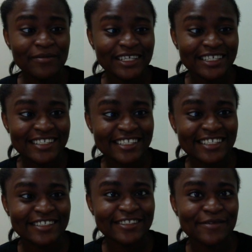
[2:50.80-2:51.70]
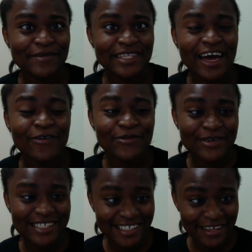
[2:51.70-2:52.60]
because there's something I
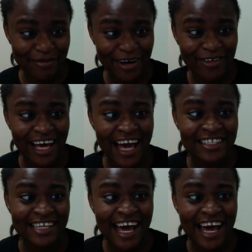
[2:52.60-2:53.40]
always say about guys.